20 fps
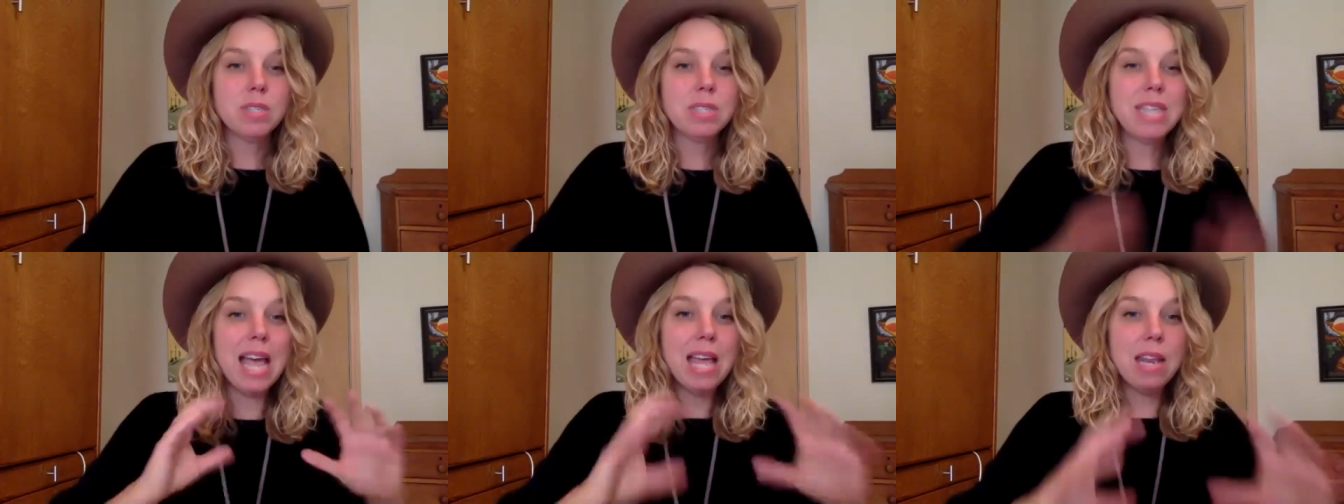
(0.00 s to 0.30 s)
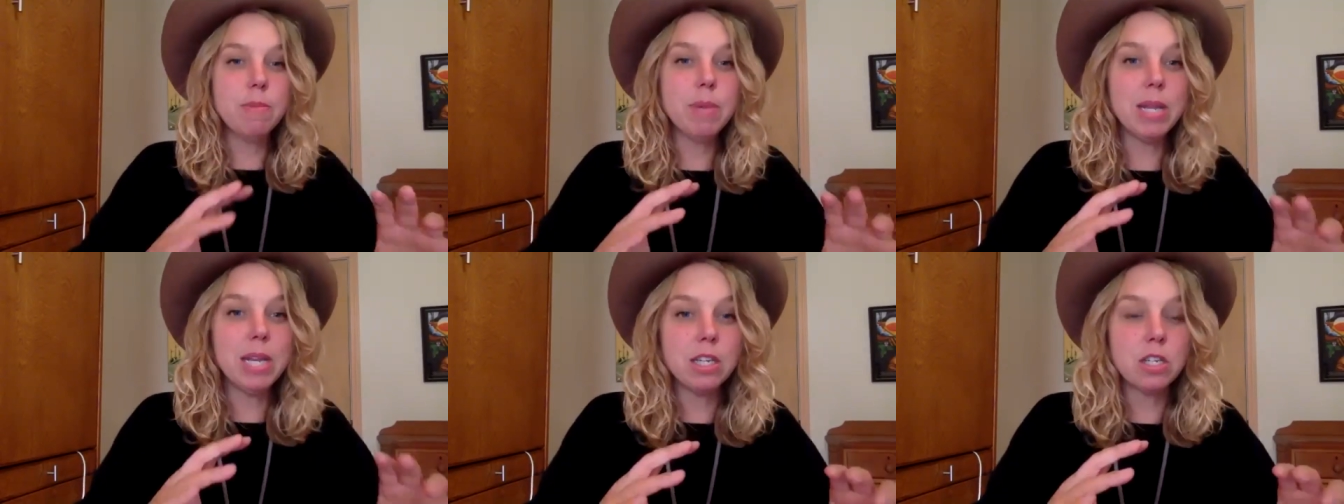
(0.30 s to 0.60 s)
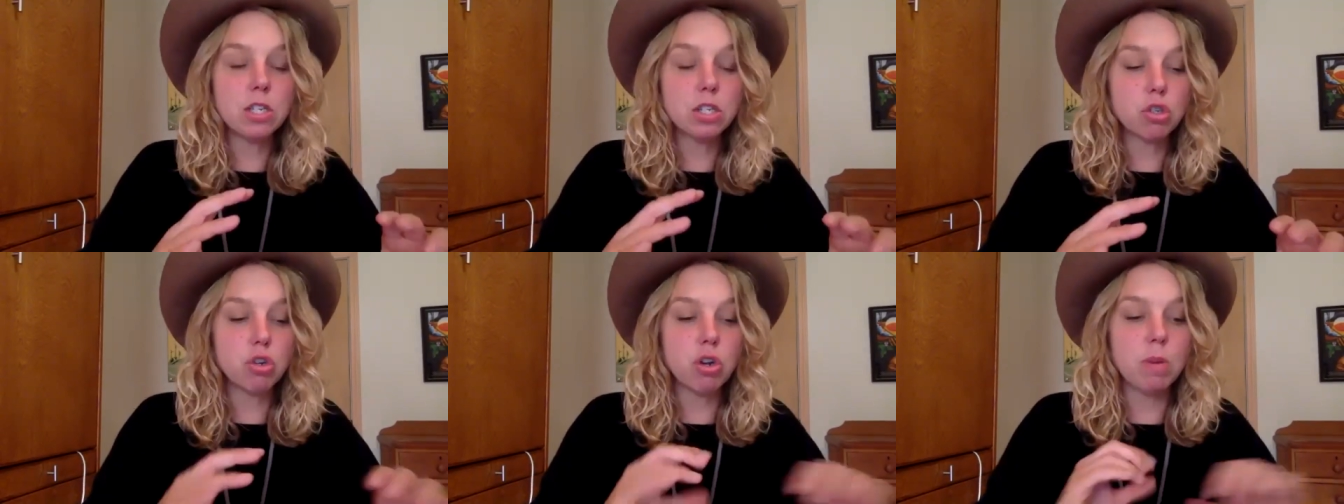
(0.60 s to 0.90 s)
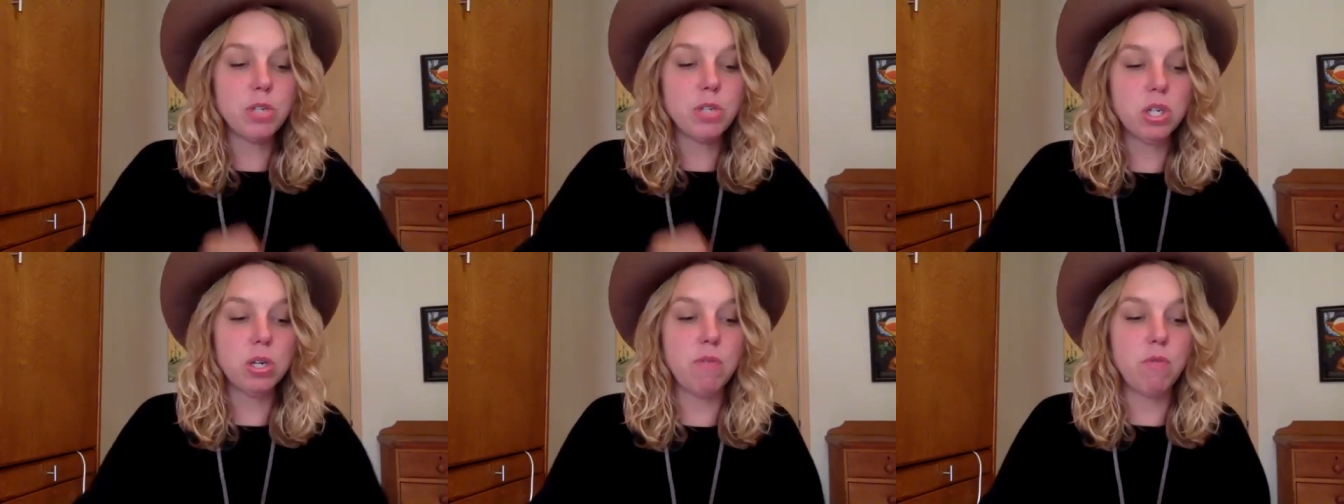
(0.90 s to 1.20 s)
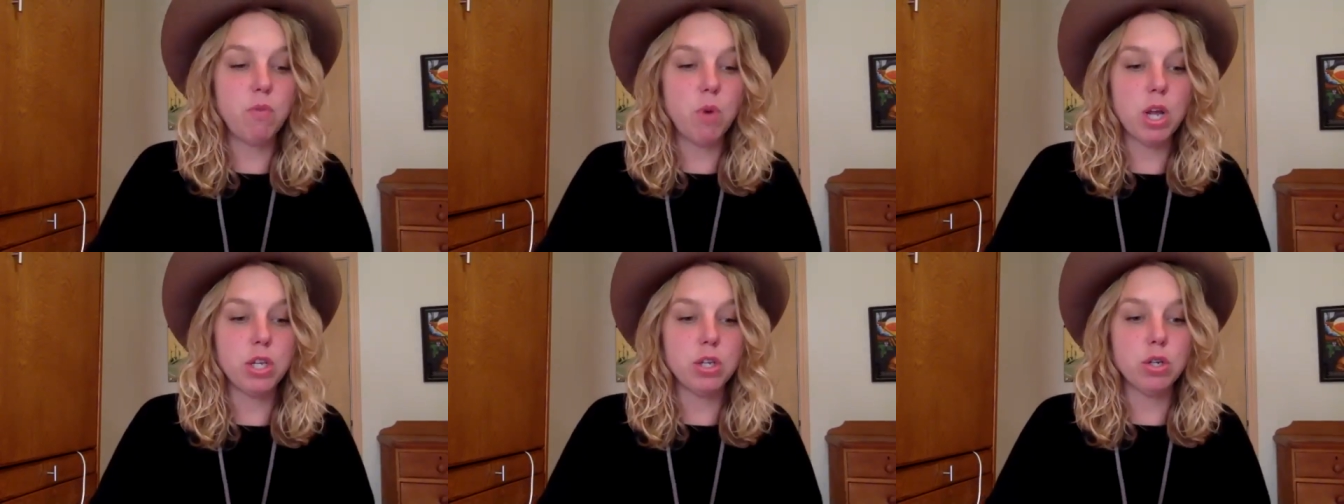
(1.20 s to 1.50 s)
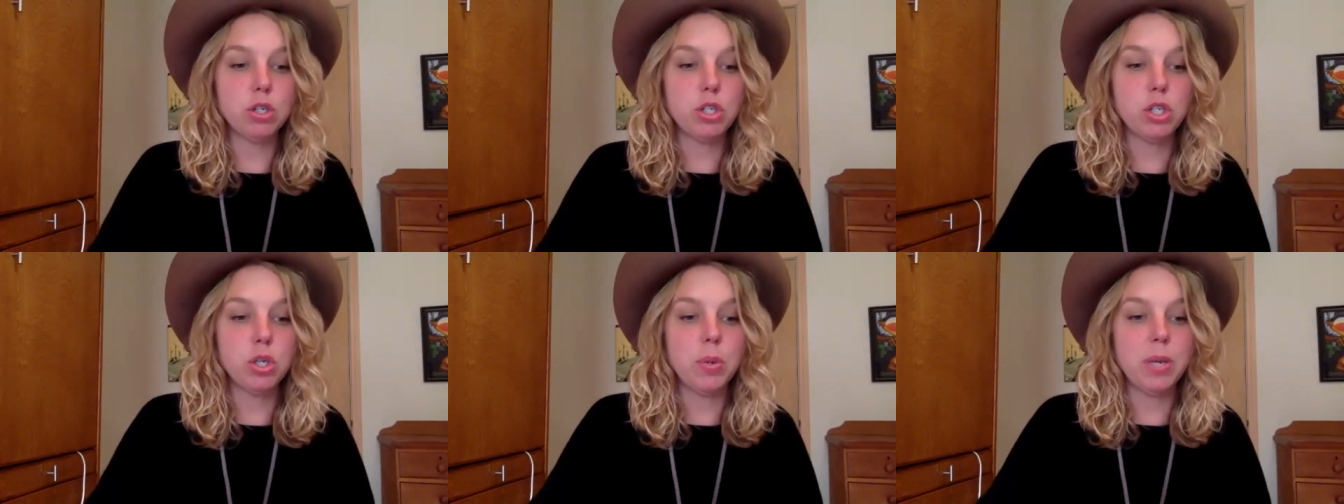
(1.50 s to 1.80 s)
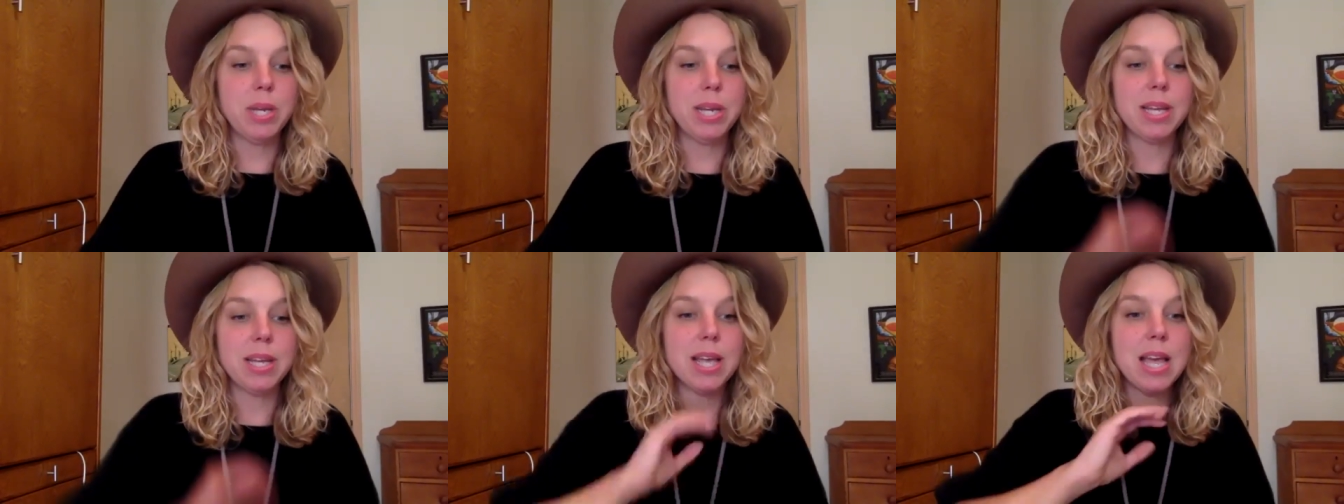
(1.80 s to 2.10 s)
10 minute description of what you're
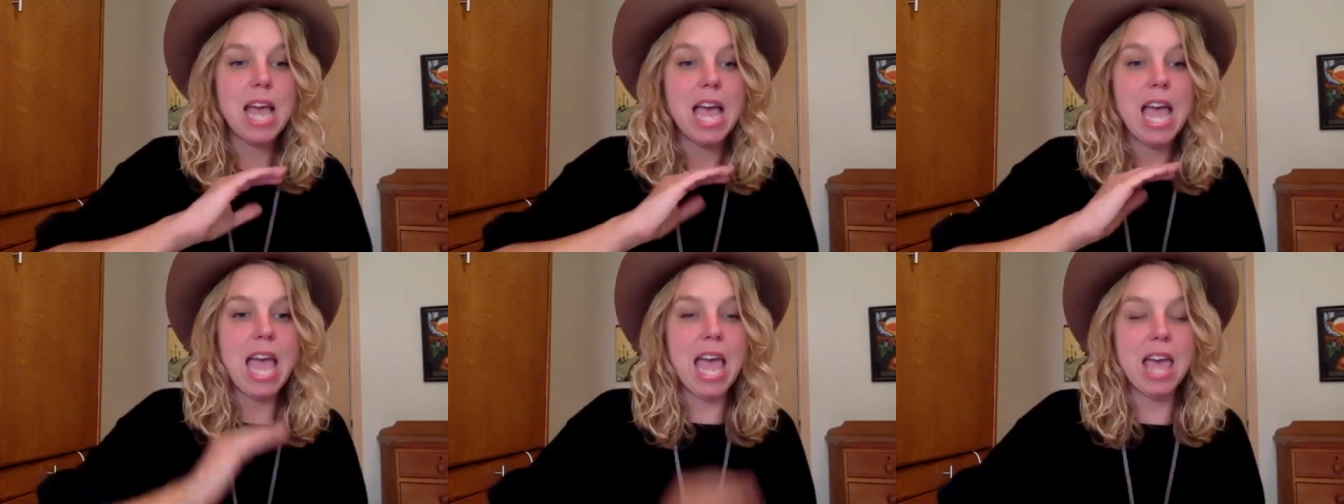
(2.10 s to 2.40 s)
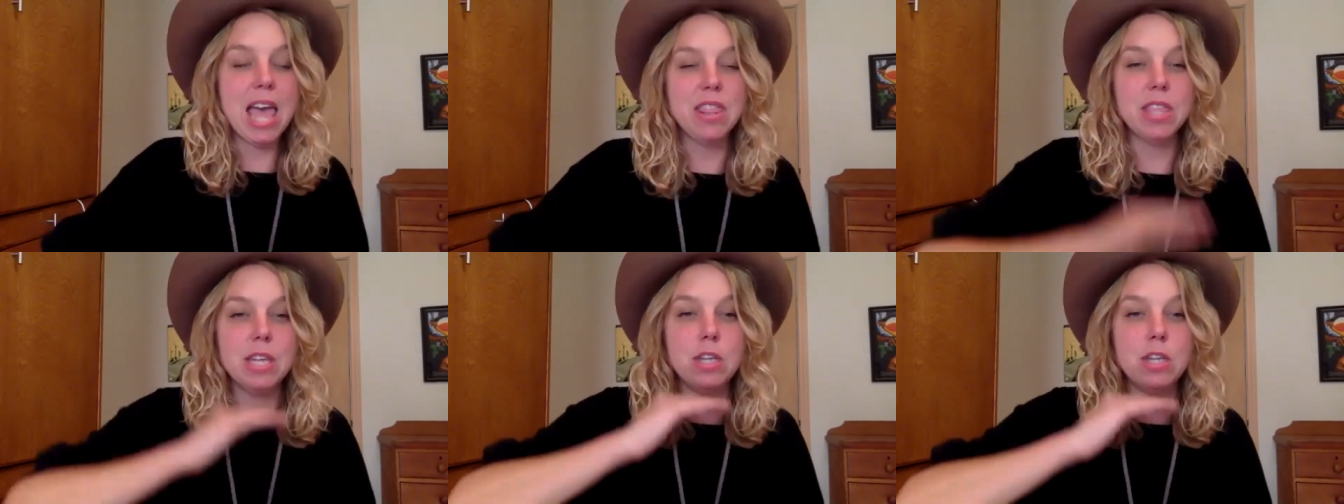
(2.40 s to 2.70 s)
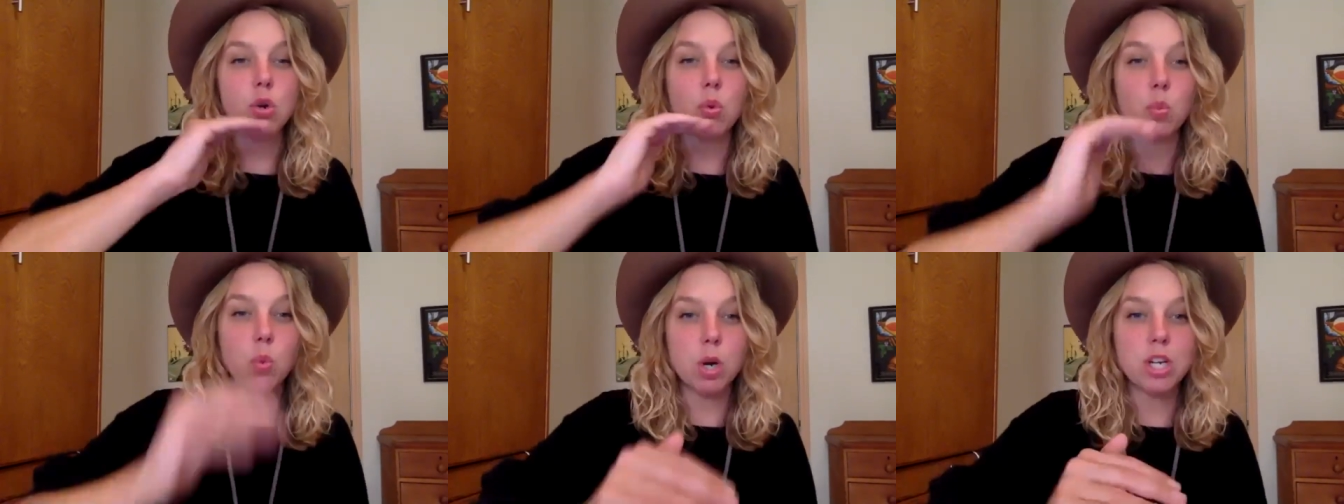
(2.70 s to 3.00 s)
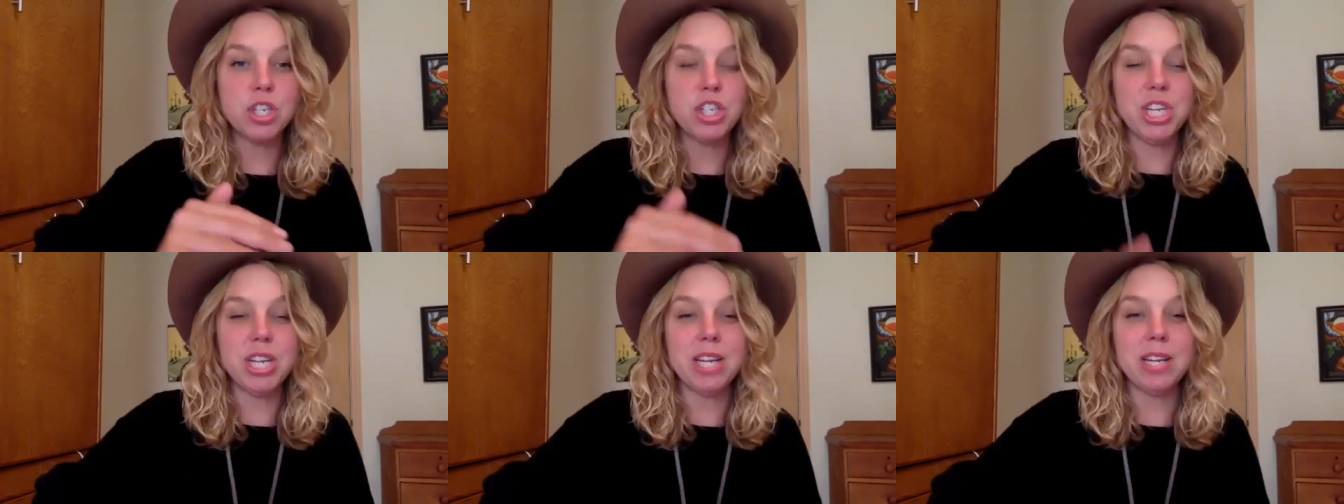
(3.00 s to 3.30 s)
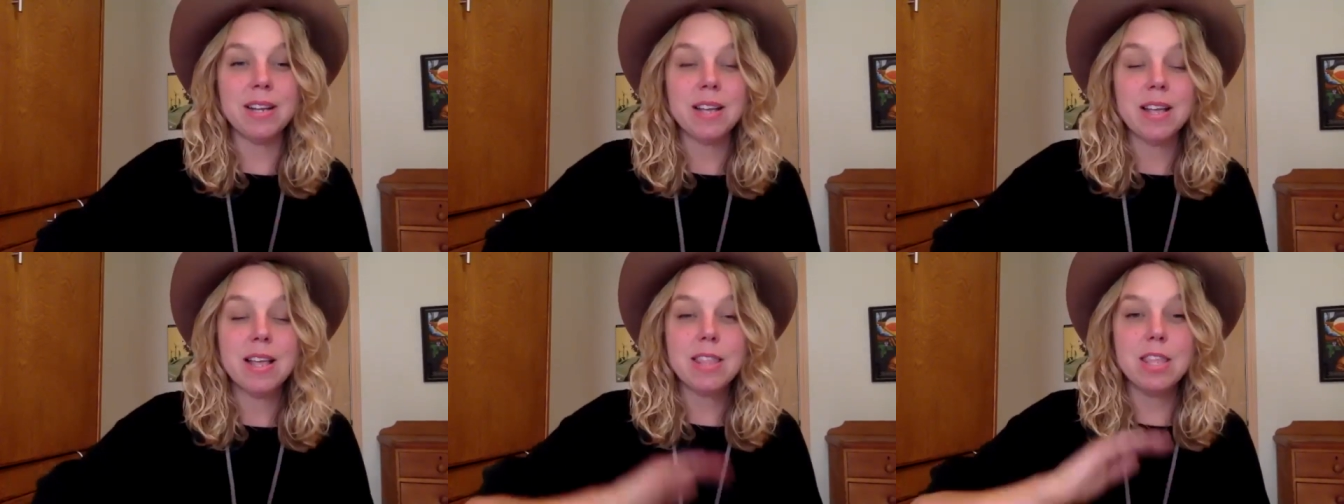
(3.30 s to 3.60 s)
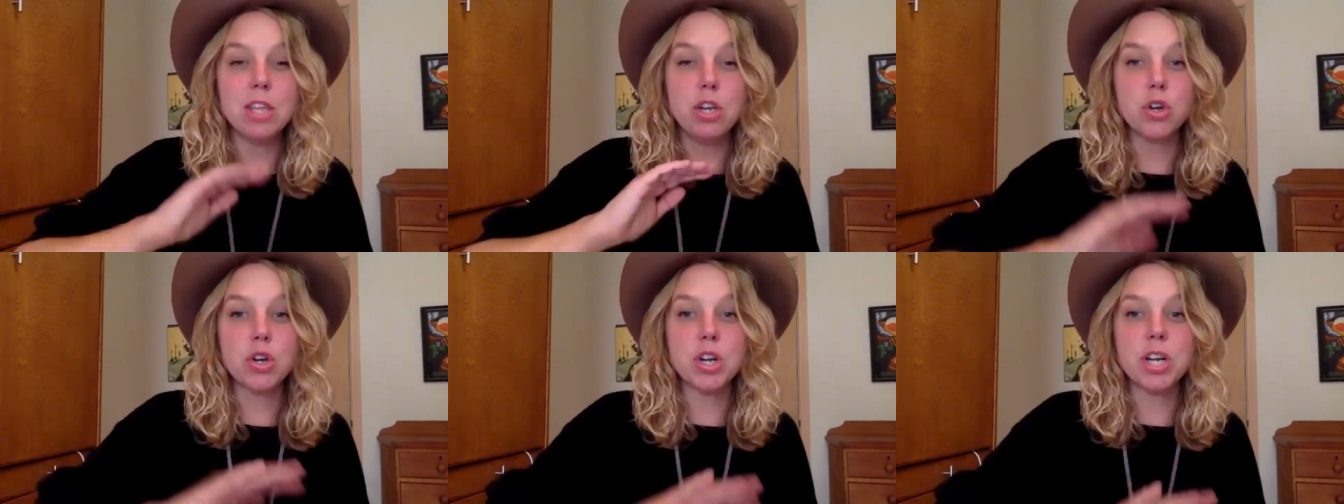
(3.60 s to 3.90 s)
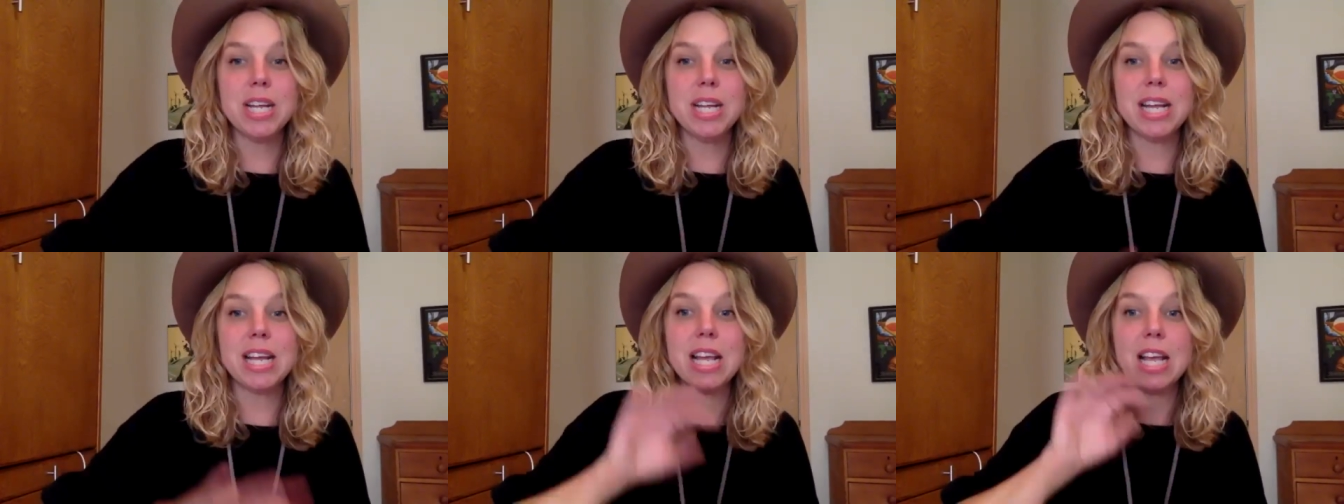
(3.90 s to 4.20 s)
doing, and then your worksheet. Then you're
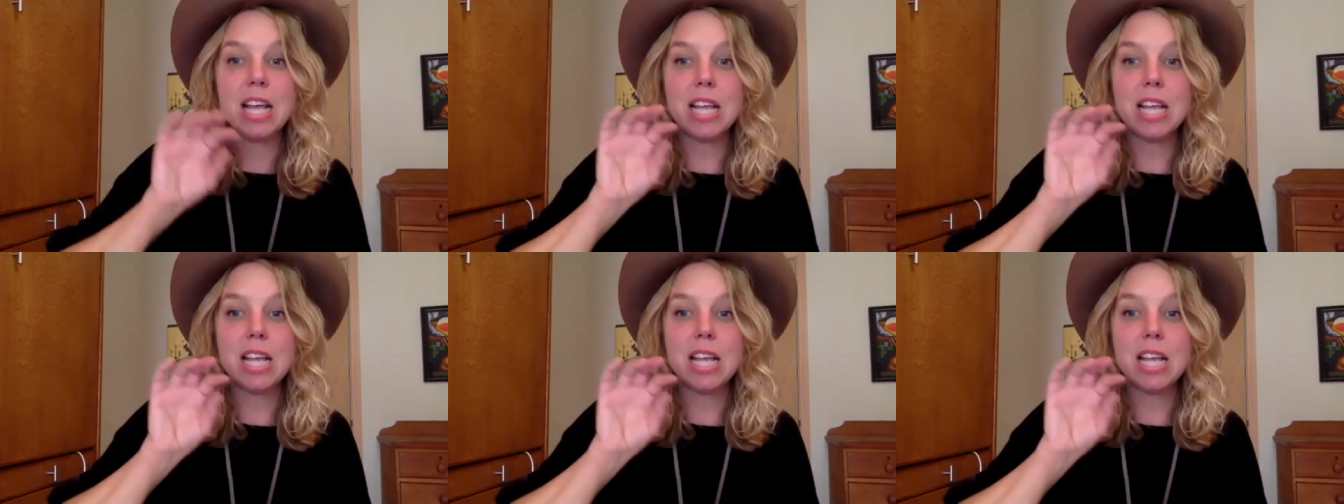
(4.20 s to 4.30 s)
going to